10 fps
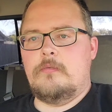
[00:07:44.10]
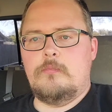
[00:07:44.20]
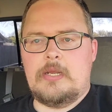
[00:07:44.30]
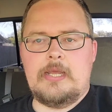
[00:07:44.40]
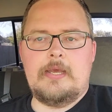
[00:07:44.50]

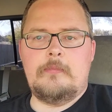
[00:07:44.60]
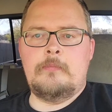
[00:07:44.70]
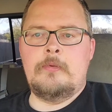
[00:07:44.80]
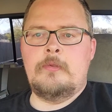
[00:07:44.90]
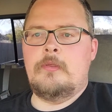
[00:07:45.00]

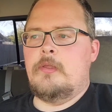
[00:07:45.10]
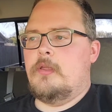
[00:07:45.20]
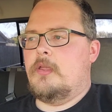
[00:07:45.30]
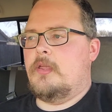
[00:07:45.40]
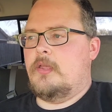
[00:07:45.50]
Ram
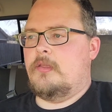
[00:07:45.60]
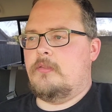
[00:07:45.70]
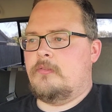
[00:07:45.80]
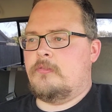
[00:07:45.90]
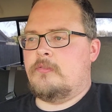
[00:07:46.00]

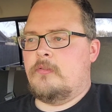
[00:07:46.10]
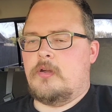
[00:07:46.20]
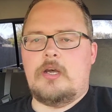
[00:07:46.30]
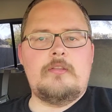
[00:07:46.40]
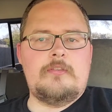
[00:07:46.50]
is
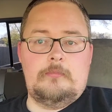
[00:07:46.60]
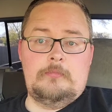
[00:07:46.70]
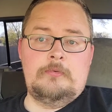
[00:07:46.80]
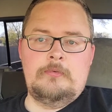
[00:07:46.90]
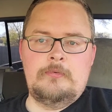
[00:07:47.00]

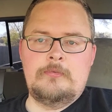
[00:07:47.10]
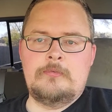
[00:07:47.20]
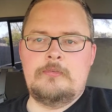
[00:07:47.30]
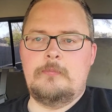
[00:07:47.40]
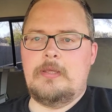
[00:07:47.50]
awesome.
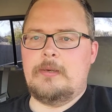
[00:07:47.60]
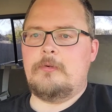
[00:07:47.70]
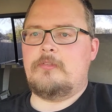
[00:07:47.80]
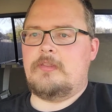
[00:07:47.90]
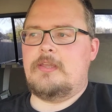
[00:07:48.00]
To be
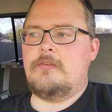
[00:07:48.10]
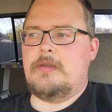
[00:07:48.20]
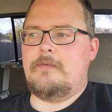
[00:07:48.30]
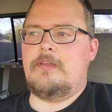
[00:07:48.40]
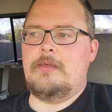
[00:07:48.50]
able to say
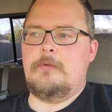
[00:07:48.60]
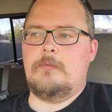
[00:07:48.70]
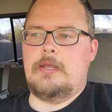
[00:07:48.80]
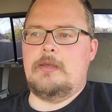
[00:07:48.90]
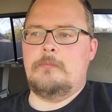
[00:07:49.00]
you have a Hemi
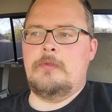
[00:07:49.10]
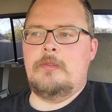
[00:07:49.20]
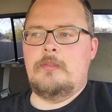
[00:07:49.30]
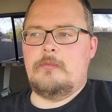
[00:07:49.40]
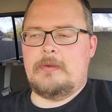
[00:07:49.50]
Ram,
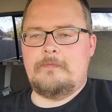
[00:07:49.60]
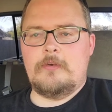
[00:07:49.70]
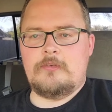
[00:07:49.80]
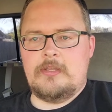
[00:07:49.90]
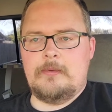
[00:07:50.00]
my
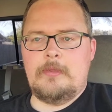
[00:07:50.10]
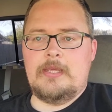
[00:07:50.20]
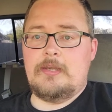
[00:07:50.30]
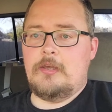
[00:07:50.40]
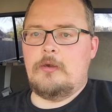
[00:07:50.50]
first
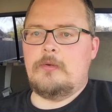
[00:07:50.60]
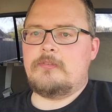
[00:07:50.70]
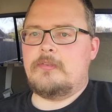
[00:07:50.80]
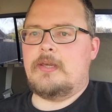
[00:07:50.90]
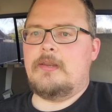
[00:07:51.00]
Hemi. I know
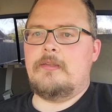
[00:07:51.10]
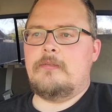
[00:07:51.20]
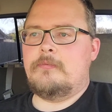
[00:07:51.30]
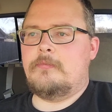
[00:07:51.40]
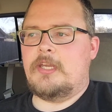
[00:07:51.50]
it's not
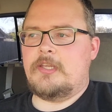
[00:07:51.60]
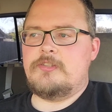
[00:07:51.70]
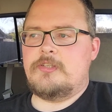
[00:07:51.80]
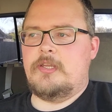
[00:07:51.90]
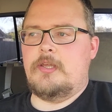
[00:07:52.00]
a
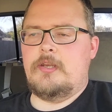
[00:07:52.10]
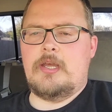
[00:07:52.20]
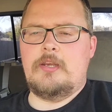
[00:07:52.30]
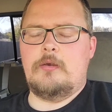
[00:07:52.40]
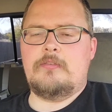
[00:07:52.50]
second gen.
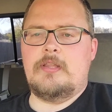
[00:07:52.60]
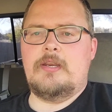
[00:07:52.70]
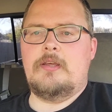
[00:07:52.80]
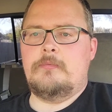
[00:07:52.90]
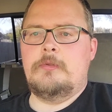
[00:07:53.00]
I know it's
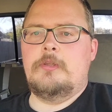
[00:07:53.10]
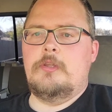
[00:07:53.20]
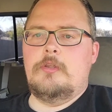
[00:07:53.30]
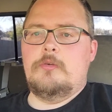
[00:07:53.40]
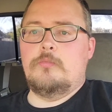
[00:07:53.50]
not a
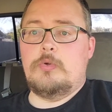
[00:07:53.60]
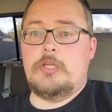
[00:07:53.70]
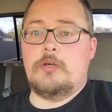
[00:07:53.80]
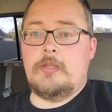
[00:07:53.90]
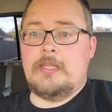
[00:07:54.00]

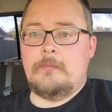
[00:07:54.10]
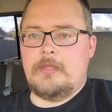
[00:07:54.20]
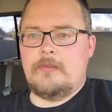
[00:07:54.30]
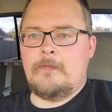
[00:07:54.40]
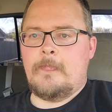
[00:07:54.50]
real
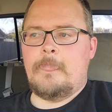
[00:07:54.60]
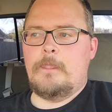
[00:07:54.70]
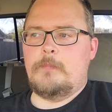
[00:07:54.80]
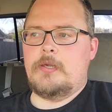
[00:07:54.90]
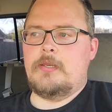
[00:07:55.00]
Hemi,
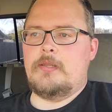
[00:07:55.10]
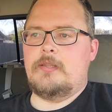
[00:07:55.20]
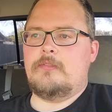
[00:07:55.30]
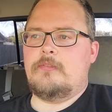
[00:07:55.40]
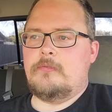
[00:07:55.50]
but
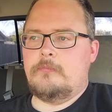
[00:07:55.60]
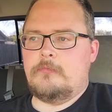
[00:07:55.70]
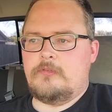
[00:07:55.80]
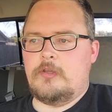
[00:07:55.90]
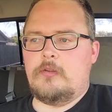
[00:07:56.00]
it's
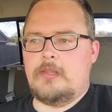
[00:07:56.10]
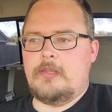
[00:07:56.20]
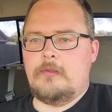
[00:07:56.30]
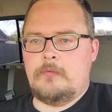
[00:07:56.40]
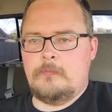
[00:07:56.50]
still
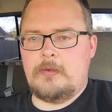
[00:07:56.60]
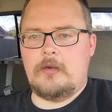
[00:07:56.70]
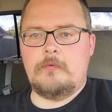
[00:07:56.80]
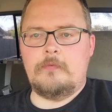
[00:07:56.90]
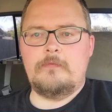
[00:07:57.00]
a
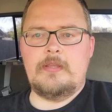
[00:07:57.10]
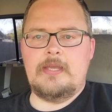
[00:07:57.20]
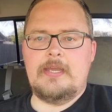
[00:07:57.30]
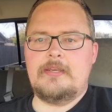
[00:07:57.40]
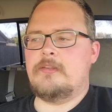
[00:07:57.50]
powerful
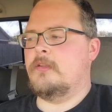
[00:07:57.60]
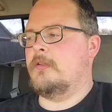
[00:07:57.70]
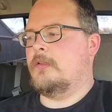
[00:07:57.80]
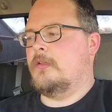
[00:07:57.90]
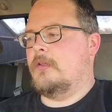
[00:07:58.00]
V8.
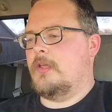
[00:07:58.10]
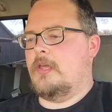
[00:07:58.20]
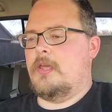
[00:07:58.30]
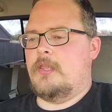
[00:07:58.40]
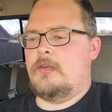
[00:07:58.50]

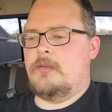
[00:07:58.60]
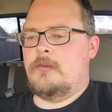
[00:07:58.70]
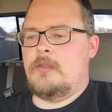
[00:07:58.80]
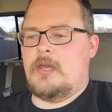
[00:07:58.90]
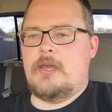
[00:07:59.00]

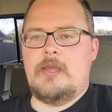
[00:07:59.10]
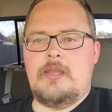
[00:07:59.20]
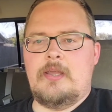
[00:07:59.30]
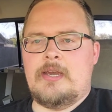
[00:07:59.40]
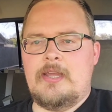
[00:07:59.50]
And
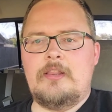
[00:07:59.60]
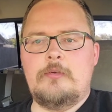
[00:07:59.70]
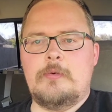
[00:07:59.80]
I highly